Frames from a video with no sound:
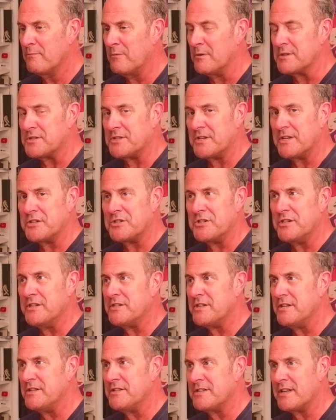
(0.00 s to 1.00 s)
what, 6
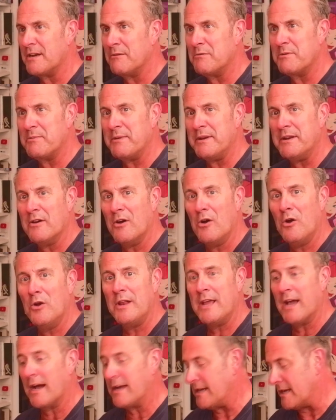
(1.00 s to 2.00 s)
years in. So that would have been
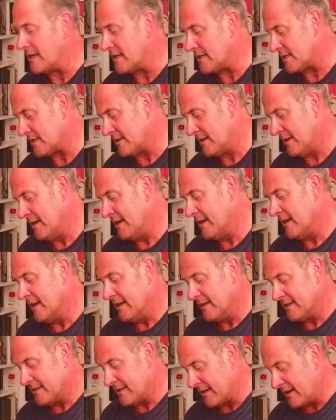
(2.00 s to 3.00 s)
early 80s.
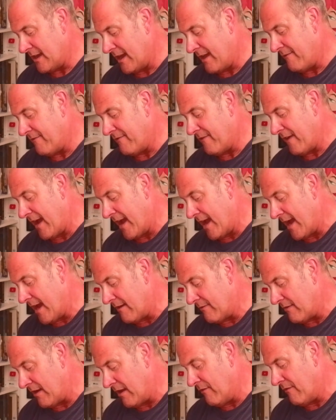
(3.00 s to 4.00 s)
So yeah,
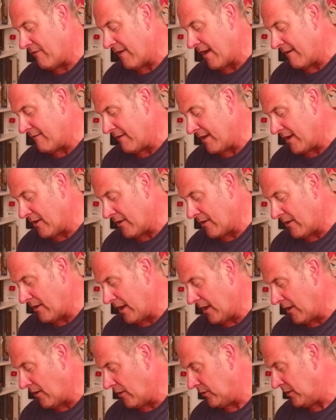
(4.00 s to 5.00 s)
very very
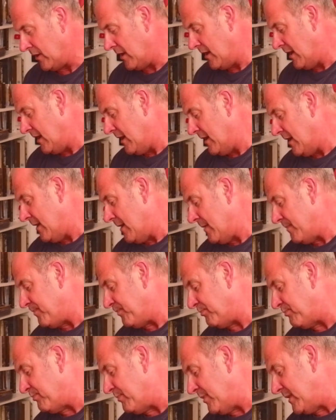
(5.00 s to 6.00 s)
early on.
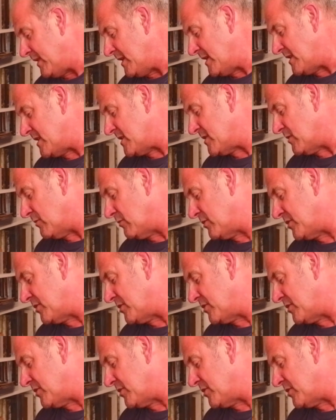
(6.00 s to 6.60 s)
But this is